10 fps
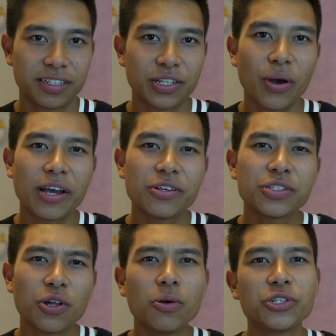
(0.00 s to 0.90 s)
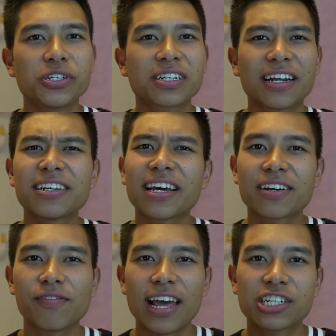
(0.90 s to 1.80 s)
So I use Notion kind of like
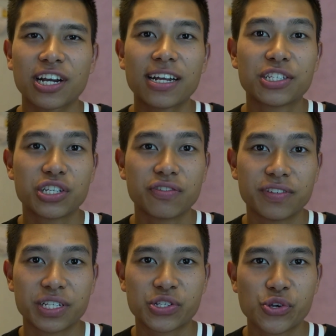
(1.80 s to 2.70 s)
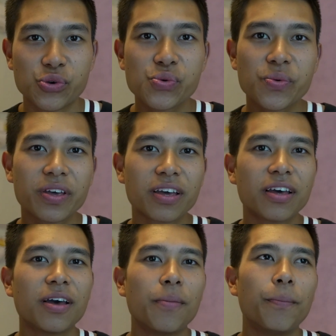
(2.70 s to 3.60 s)
a flashcard service too,
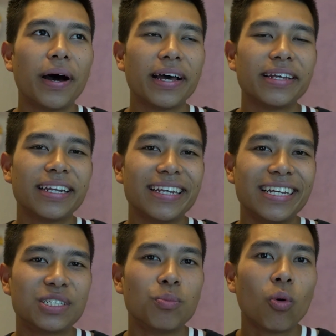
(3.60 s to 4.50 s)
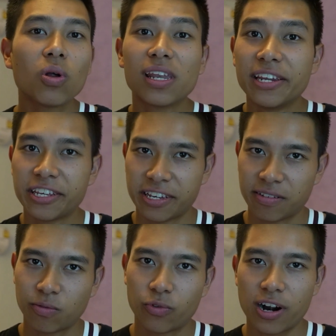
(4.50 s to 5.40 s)
but it's more
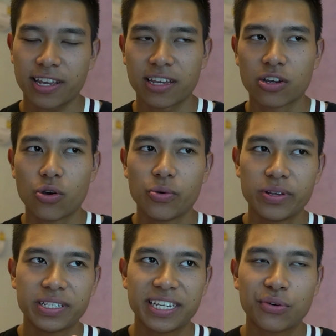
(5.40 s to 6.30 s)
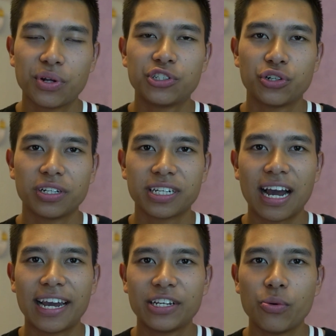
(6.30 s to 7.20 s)
linear where I can go sequentially.
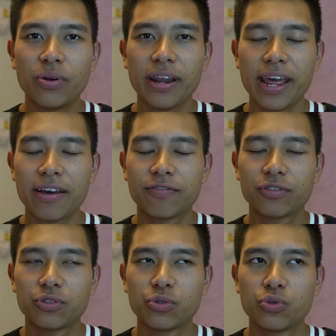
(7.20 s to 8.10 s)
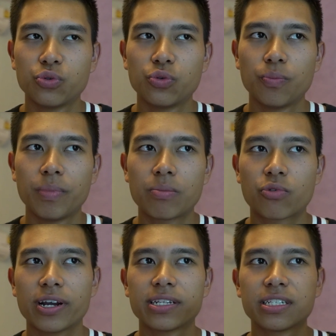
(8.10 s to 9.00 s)
I don't have to
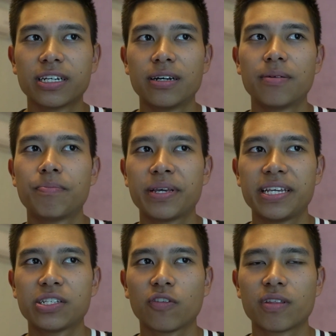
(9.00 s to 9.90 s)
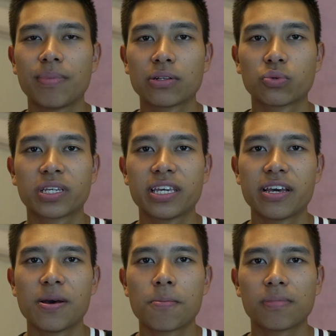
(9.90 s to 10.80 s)
memorize a piece of the puzzle
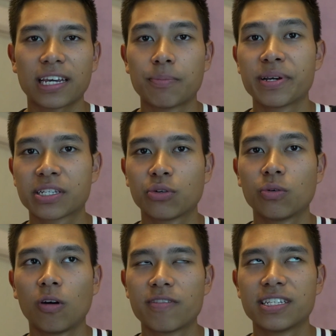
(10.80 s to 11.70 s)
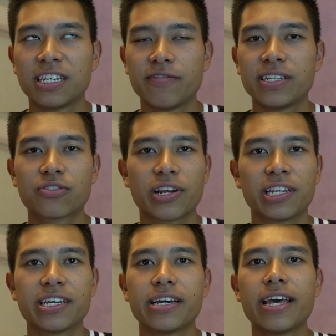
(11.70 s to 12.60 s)
here, like a pixel of the TV screen
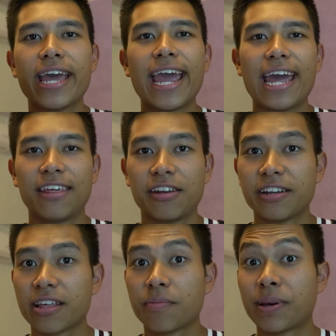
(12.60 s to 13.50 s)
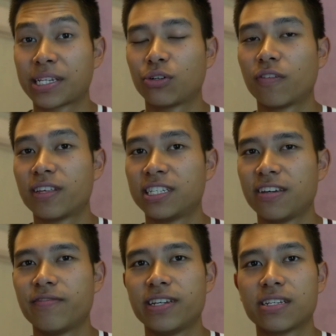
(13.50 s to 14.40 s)
here, and then another pixel of the
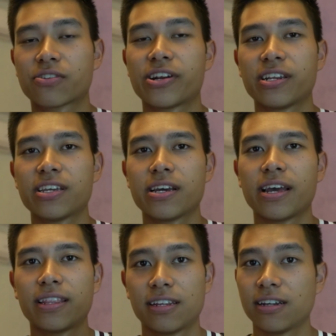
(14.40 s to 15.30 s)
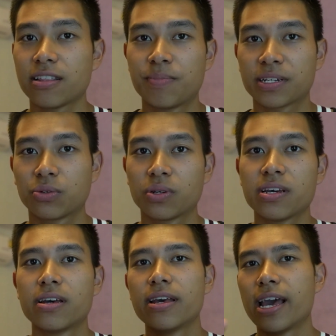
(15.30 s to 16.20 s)
TV screen here, and then another pixel
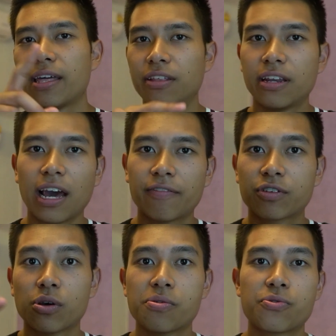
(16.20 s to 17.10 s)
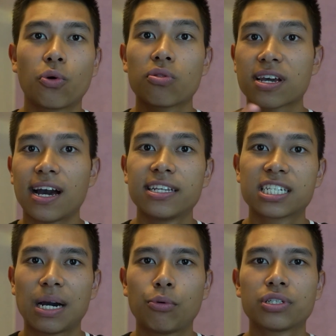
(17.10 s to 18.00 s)
here, and then I have to go through all the cards a
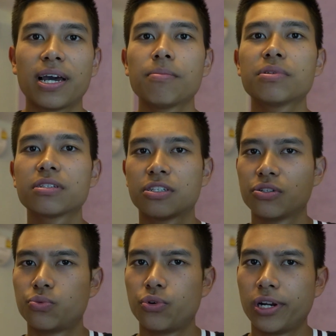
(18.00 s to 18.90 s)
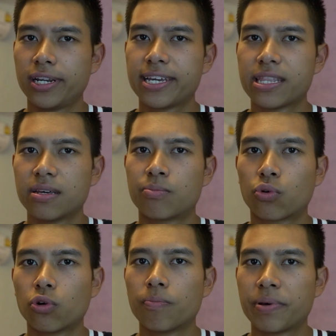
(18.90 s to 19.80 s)
couple times to really get the
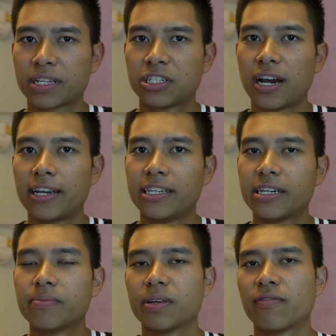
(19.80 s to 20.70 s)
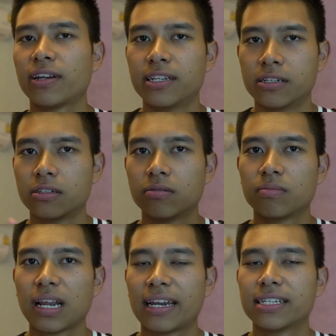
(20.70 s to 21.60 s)
broad picture idea if I didn't
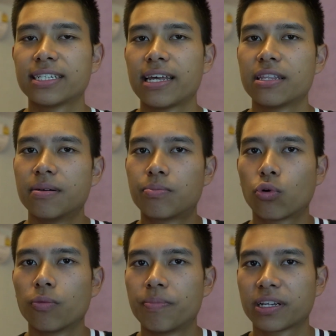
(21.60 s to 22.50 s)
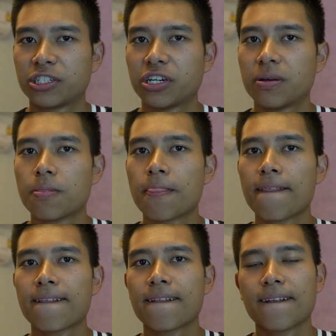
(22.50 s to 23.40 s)
understand the broad picture
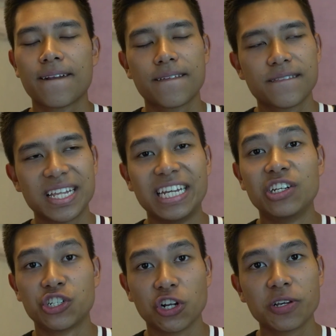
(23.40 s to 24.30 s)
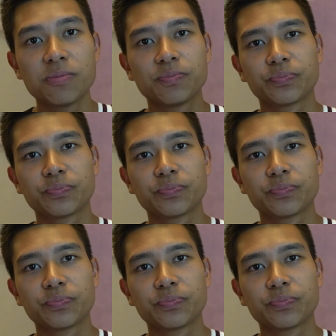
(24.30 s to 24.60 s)
initially.